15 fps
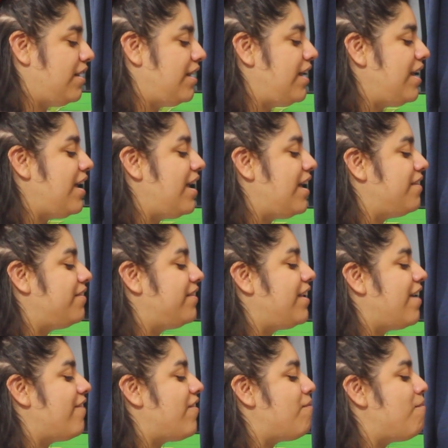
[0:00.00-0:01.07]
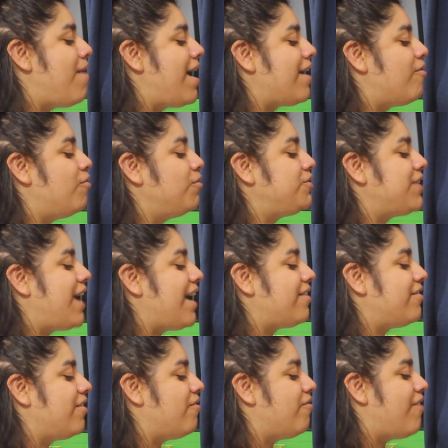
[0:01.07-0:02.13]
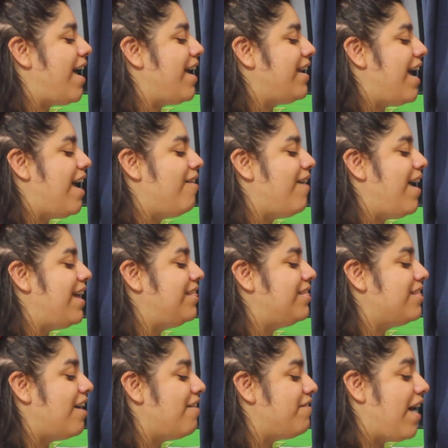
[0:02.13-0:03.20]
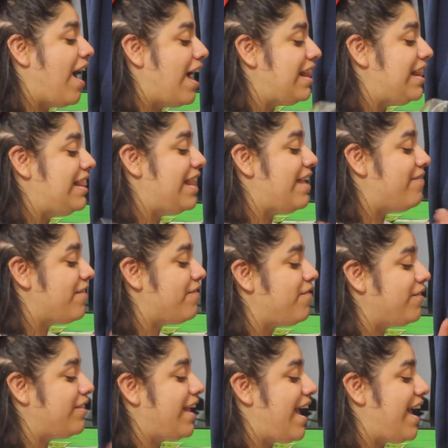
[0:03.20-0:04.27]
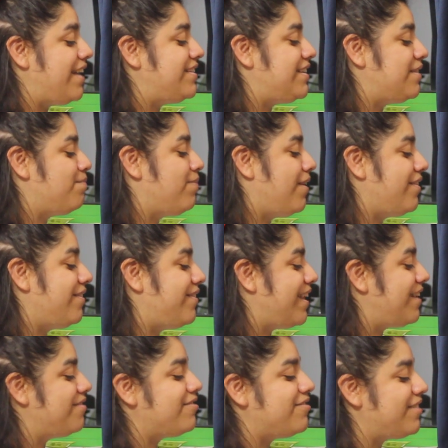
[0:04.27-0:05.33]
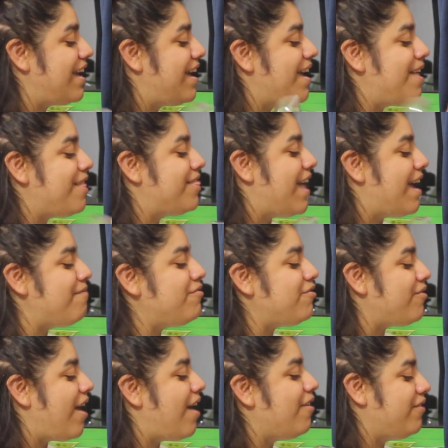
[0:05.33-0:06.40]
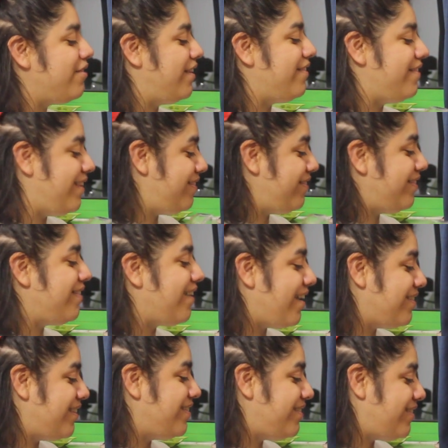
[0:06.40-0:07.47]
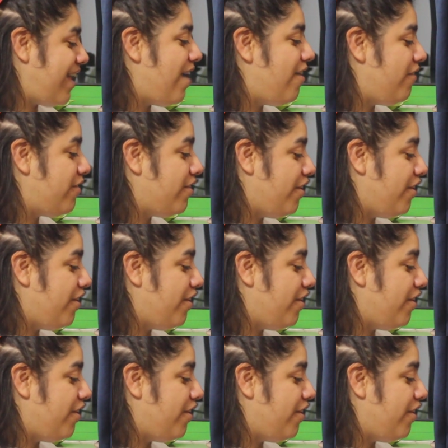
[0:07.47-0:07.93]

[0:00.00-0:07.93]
he is giving Michael Jackson right now. I love it. I live in for the 80s. Plus, them trousers, this style of